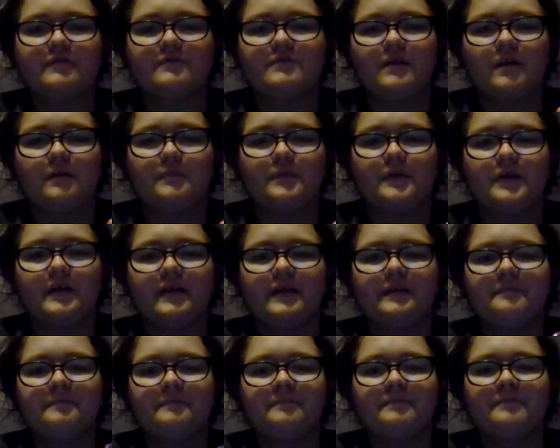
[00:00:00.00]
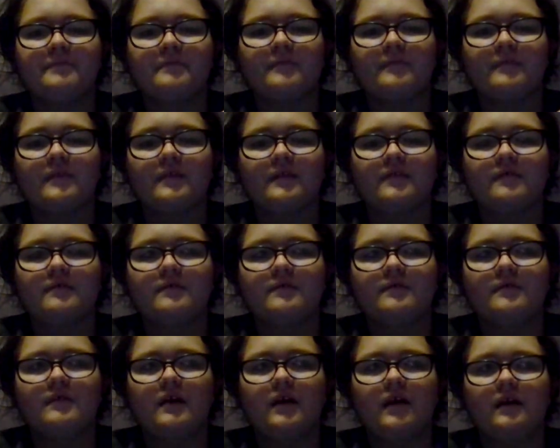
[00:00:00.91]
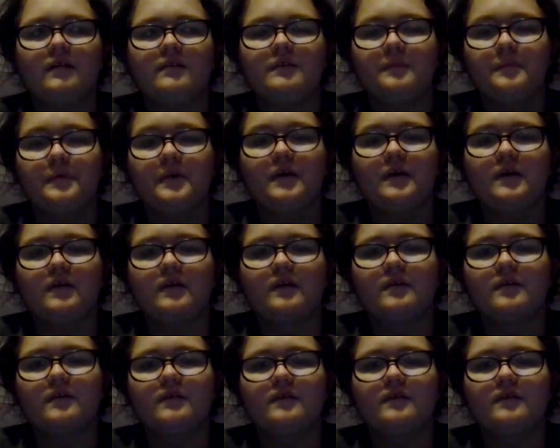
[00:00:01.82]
summary of the book.